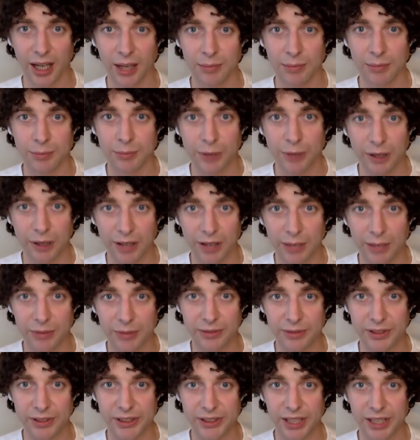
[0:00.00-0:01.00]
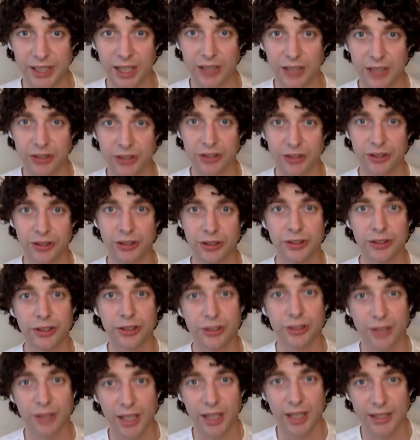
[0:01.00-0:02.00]
program of research to
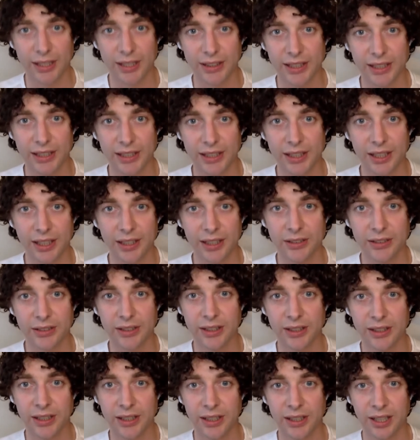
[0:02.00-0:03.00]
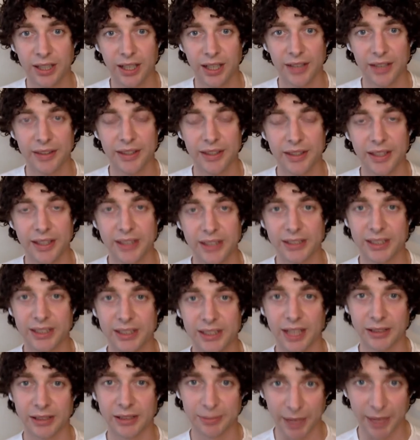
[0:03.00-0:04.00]
try and decode these
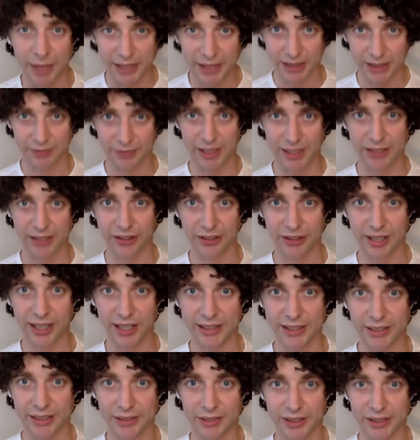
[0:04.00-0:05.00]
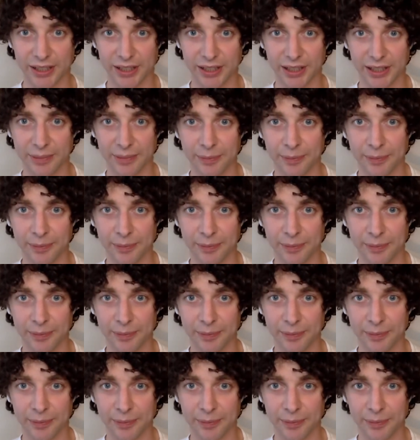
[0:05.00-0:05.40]
spikes of electrical activity.